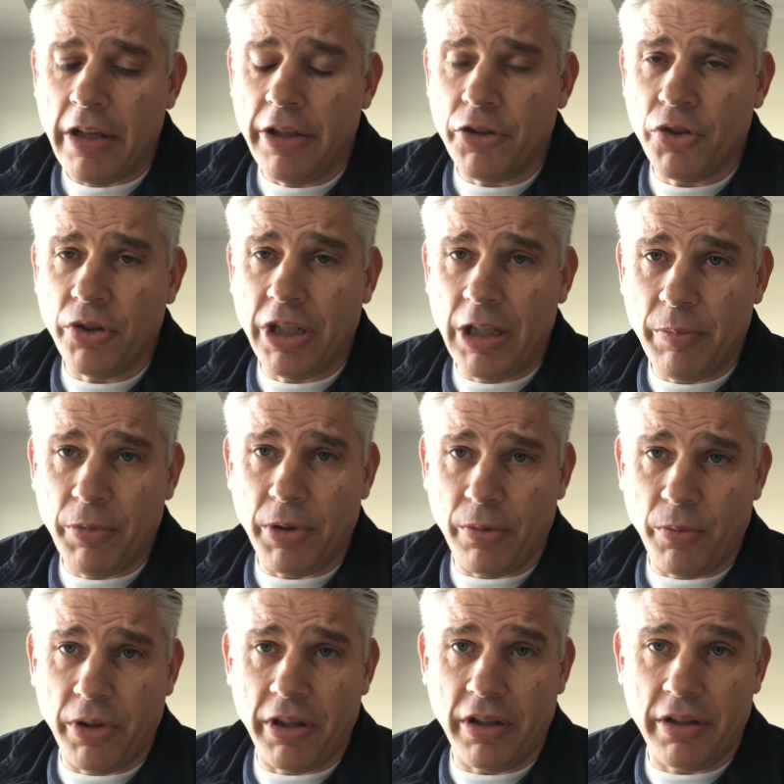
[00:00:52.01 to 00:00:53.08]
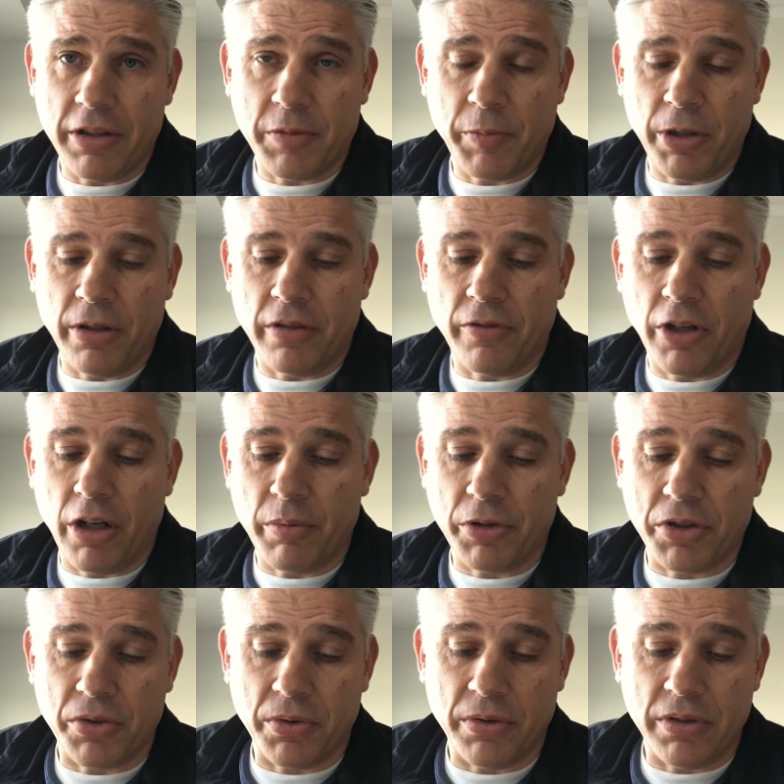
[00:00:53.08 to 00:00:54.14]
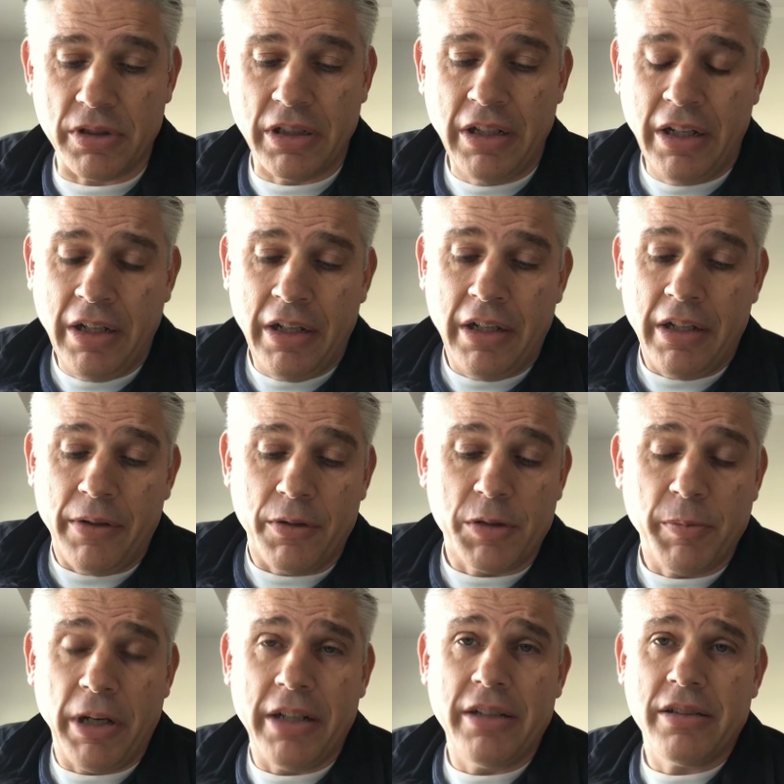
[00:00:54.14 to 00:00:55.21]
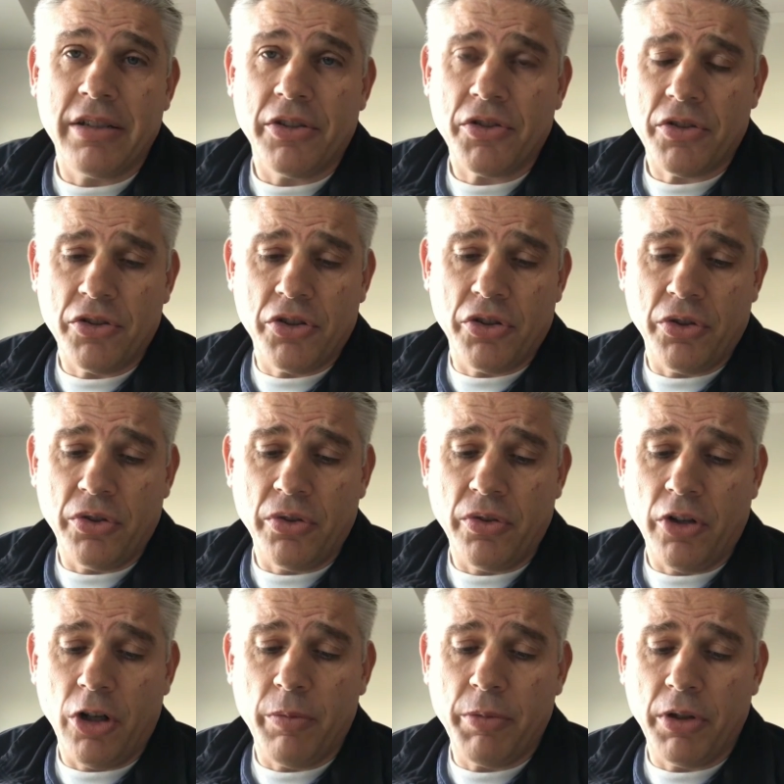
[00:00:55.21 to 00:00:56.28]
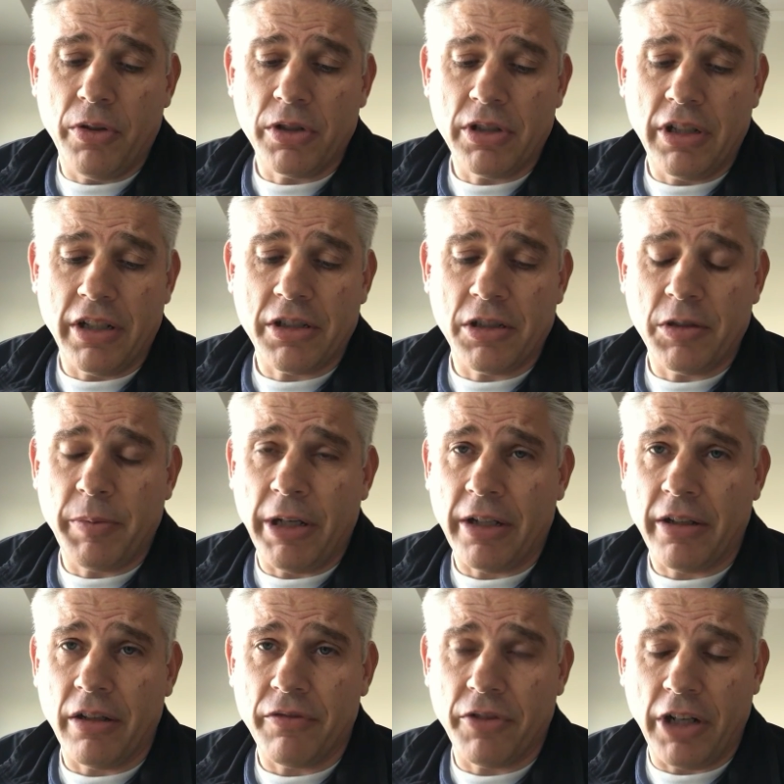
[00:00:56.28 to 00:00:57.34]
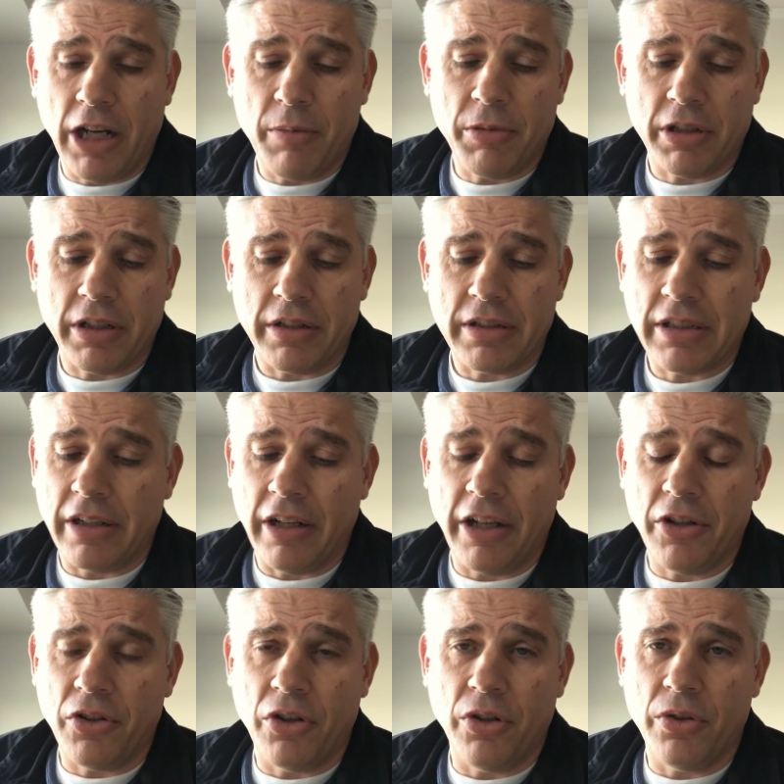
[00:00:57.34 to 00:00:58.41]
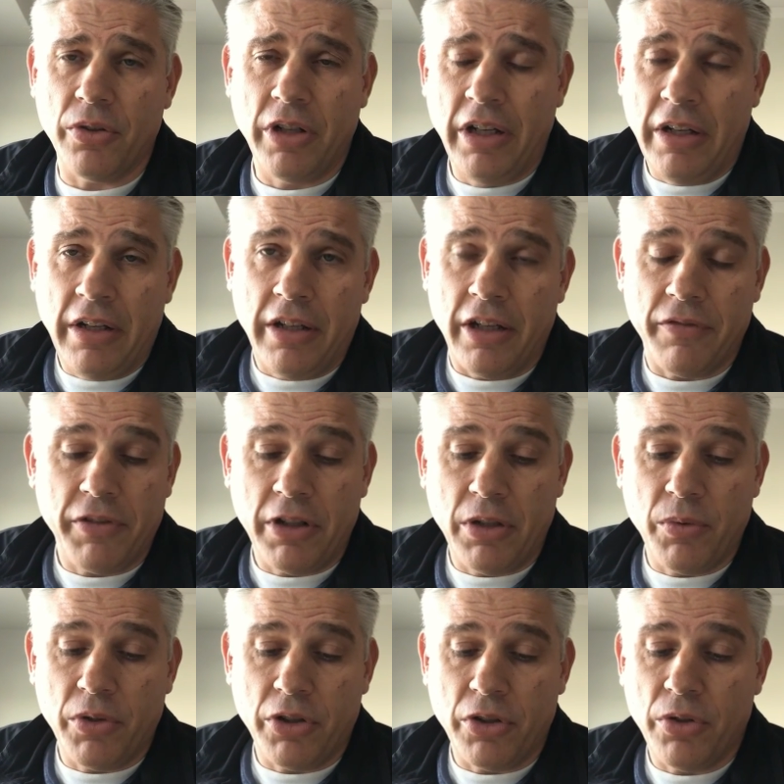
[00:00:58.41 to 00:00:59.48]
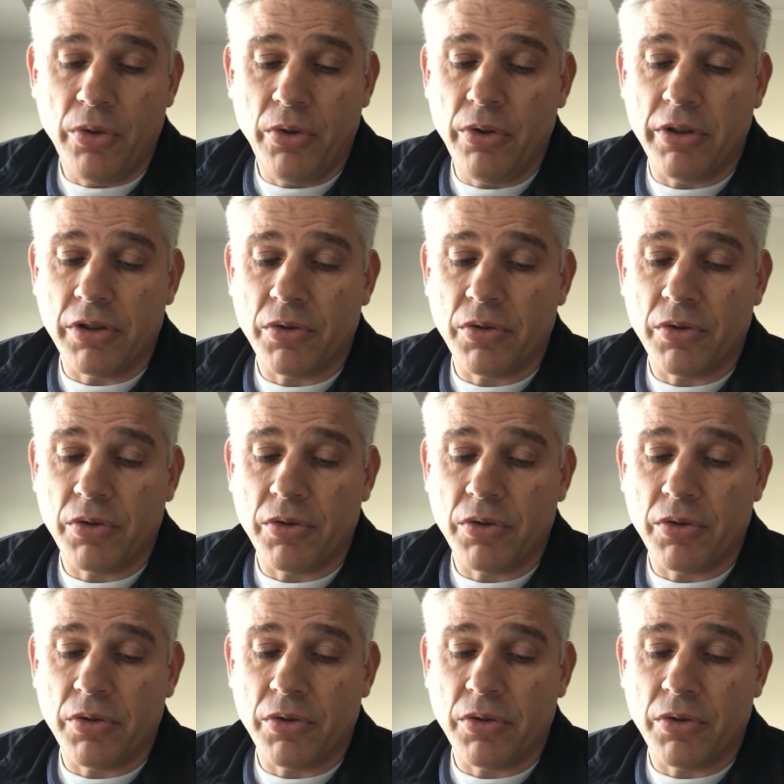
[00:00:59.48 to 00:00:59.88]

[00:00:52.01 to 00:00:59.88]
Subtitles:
and to keep it within the spirit of Robert's Rules, it was my decision to open those elections back up for applicants. And I don't know if anyone or who